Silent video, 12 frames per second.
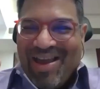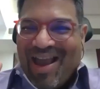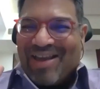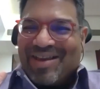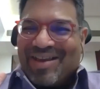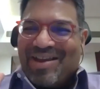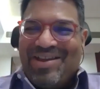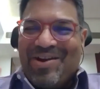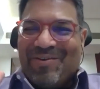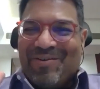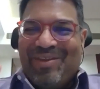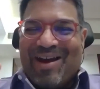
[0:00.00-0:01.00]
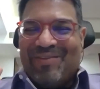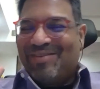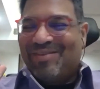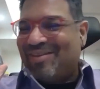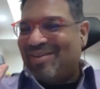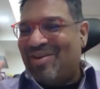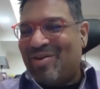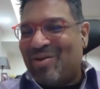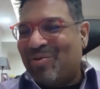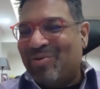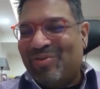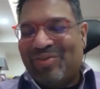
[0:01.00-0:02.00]
has any of the other
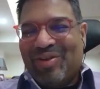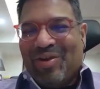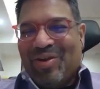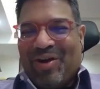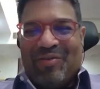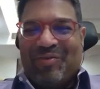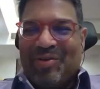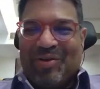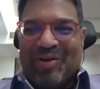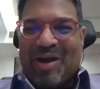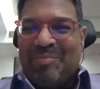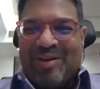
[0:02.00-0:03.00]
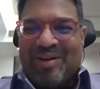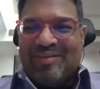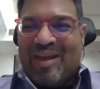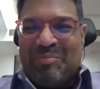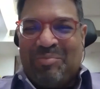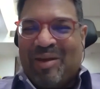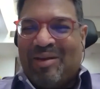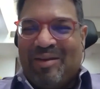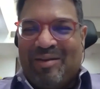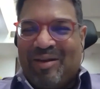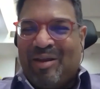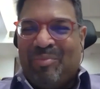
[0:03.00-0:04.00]
CEOs of companies like
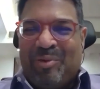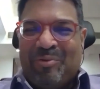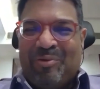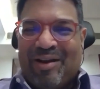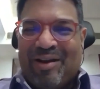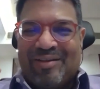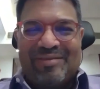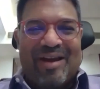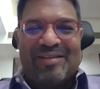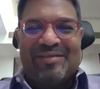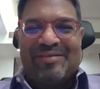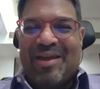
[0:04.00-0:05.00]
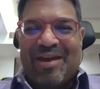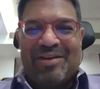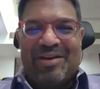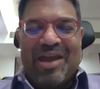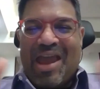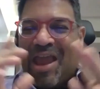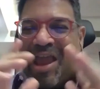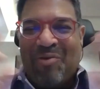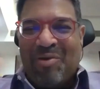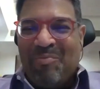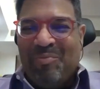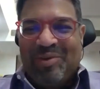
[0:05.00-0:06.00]
Pedigree, Purina, Science Diet
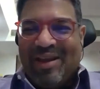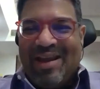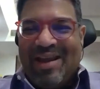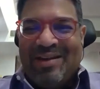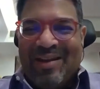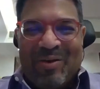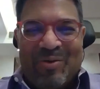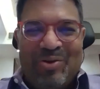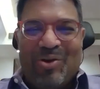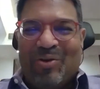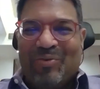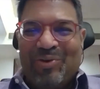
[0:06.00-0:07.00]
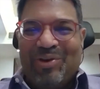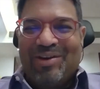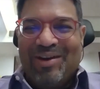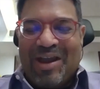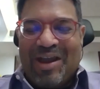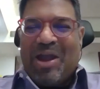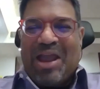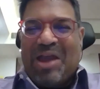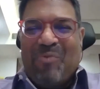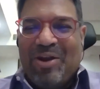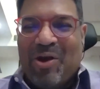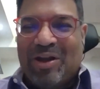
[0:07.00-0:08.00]
ever eaten their own dog food? And
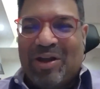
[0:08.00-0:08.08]
why not?